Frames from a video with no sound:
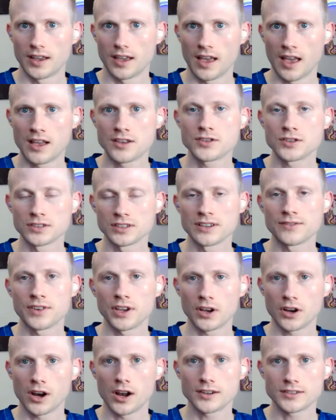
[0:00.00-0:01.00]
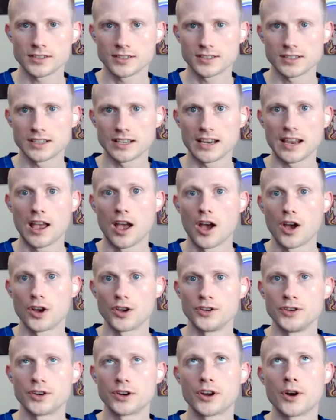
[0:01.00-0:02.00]
and you're living consciously,
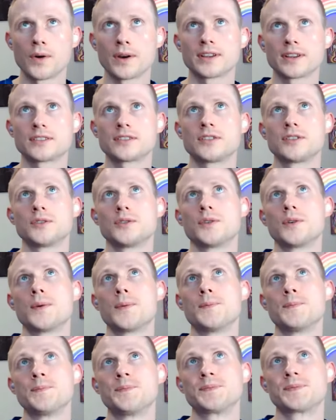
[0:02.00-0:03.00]
you're going to